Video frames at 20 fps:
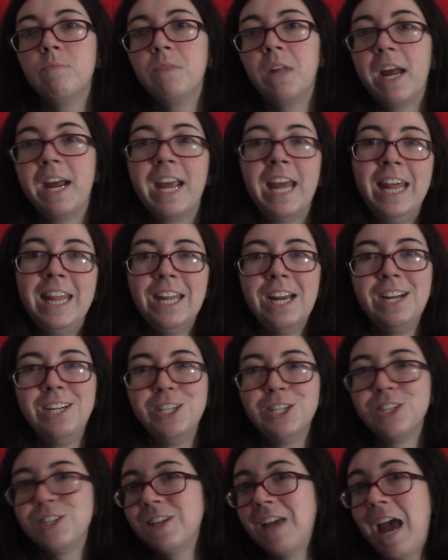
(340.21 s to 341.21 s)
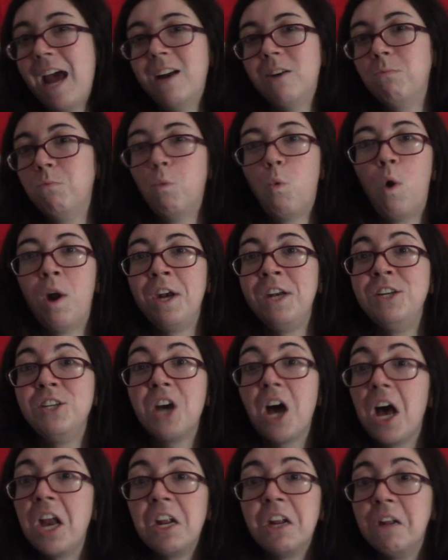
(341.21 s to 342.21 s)
Like they just had a one
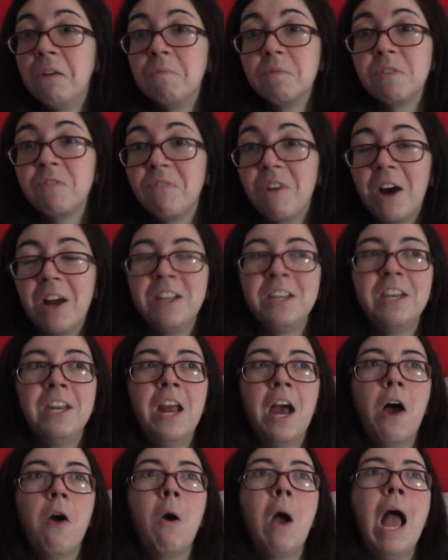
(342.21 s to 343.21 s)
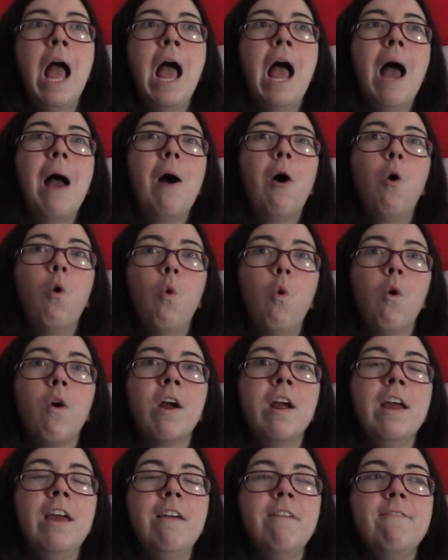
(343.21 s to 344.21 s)
done and it was fun, you know? Or
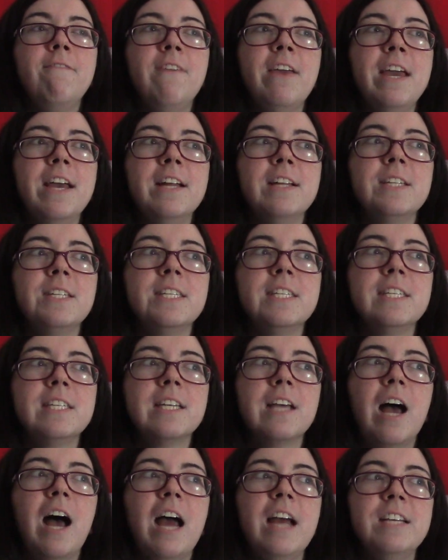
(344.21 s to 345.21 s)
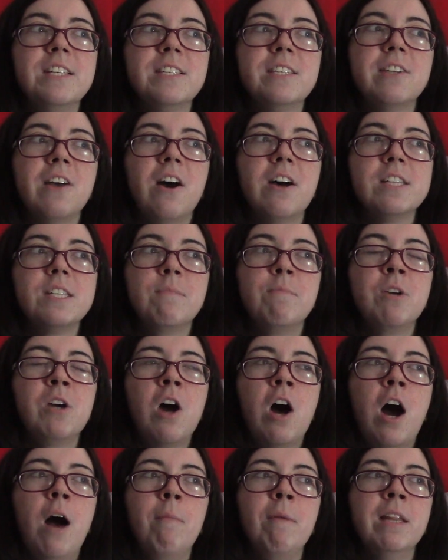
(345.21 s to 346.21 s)
if it's, I saw someone
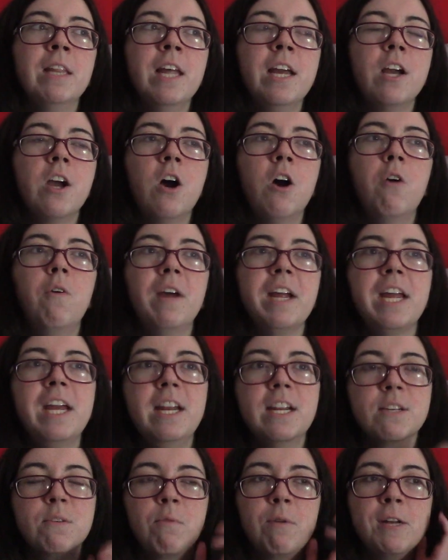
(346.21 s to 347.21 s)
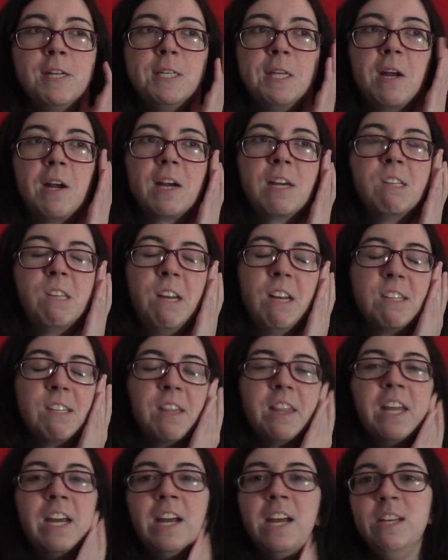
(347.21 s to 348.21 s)
comment like, oh, like he doesn't want to see her because he
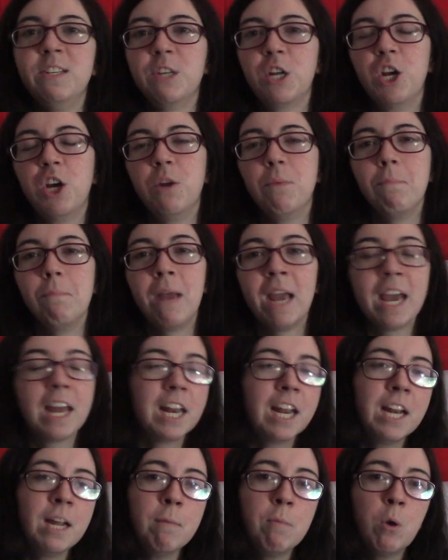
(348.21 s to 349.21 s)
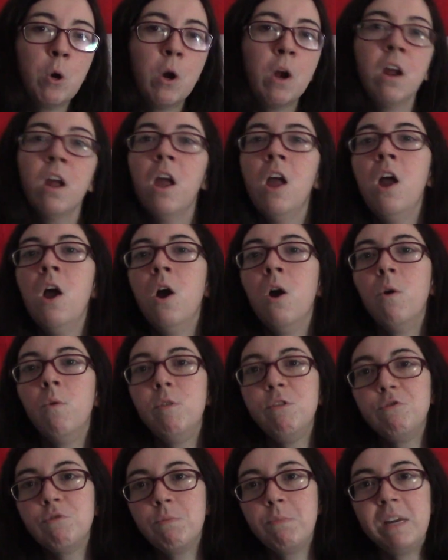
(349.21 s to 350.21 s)
doesn't think he's a good man anymore,
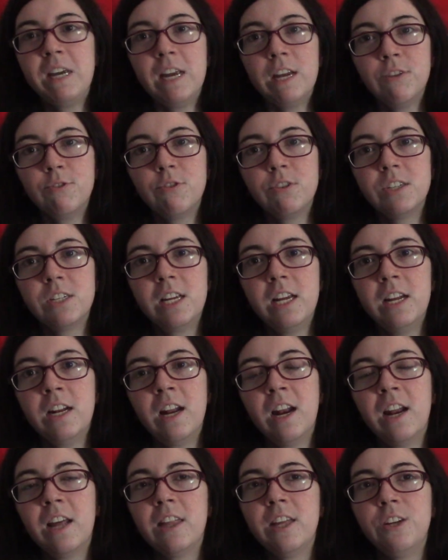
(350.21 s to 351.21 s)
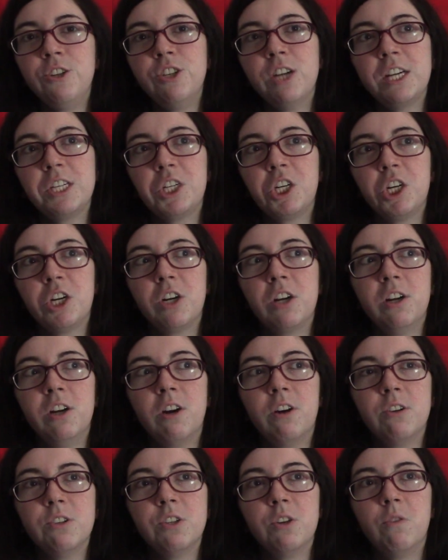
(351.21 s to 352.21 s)
which would be interesting. And I think Jester could
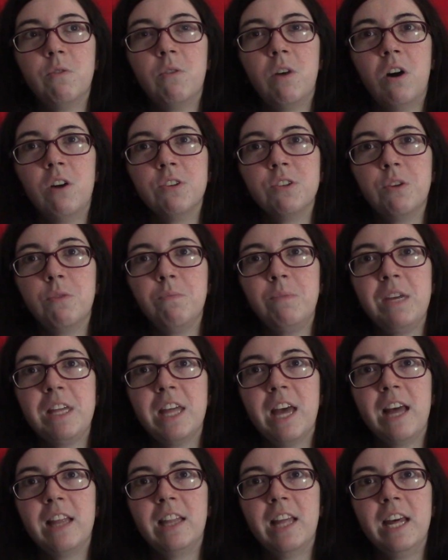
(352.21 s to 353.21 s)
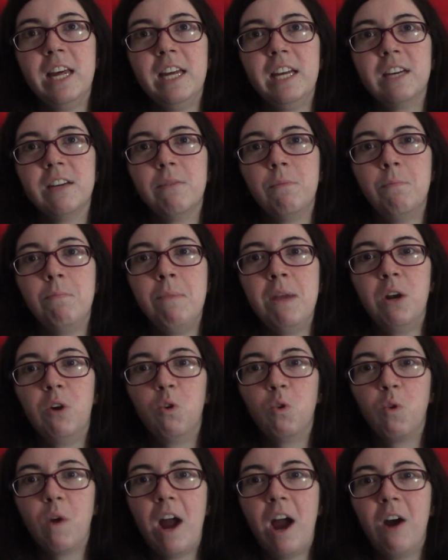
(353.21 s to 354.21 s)
also also be that like middle
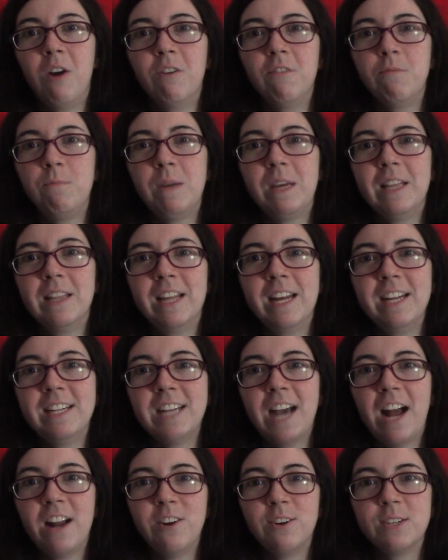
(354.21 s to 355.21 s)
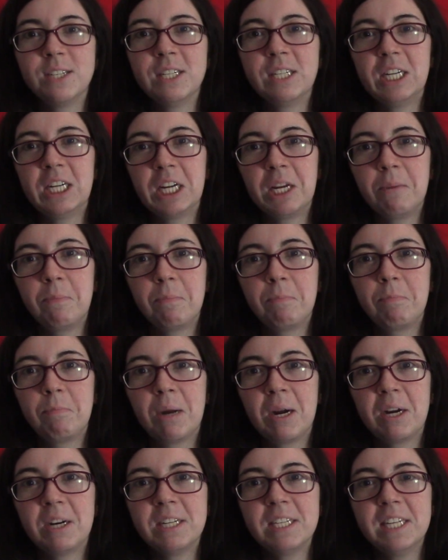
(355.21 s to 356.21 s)
ground of being like, dad, you're still a good
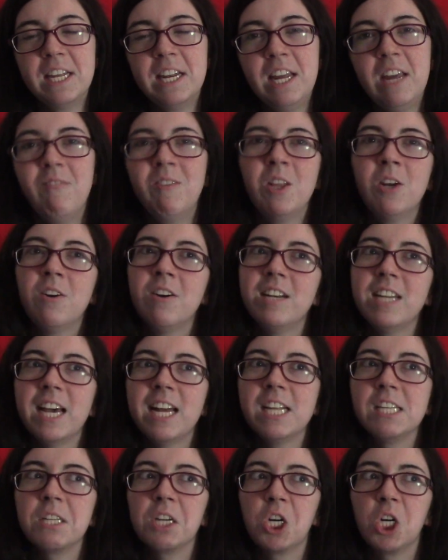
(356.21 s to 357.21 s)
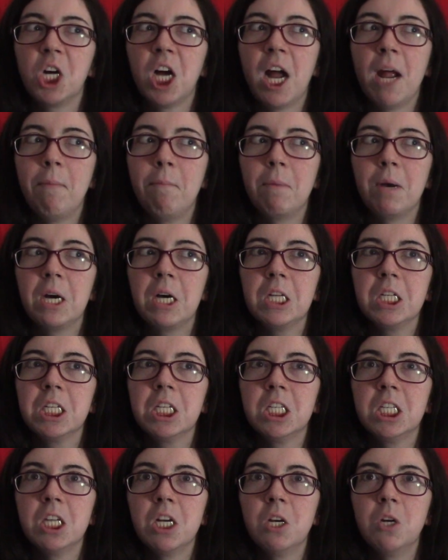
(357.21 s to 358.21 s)
person, even though her dad is a crime
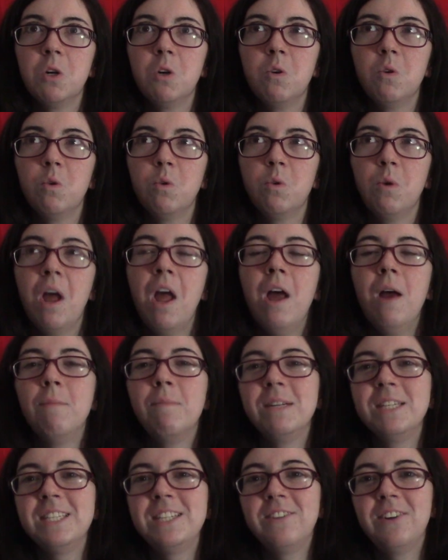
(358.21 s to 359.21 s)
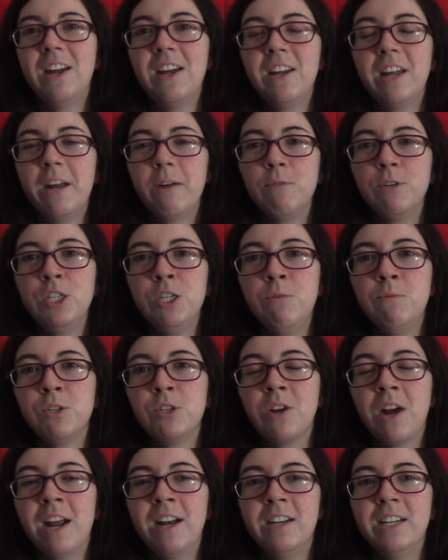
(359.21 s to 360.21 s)
boss. So, but still, I like when she was
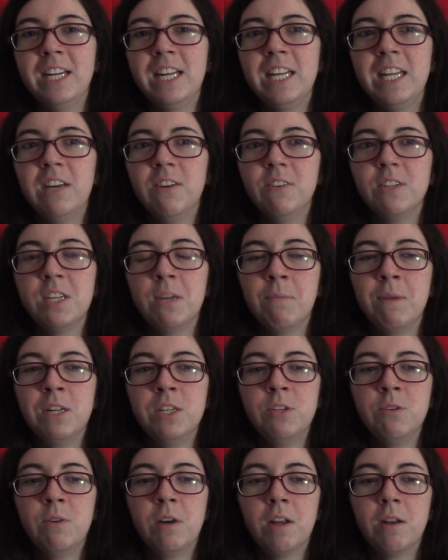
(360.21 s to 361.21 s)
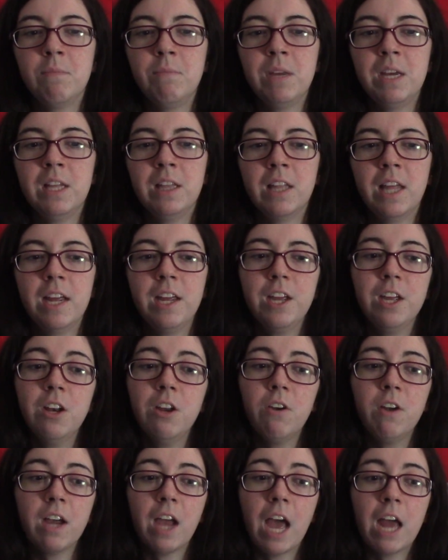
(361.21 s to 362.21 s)
trying to like guilt him into it and being like, you
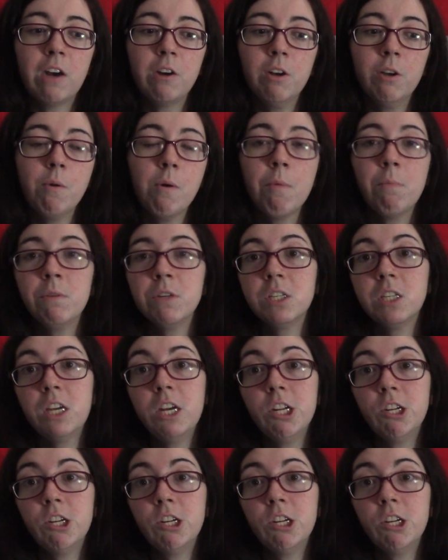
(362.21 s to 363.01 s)
know, like I don't know when we'll see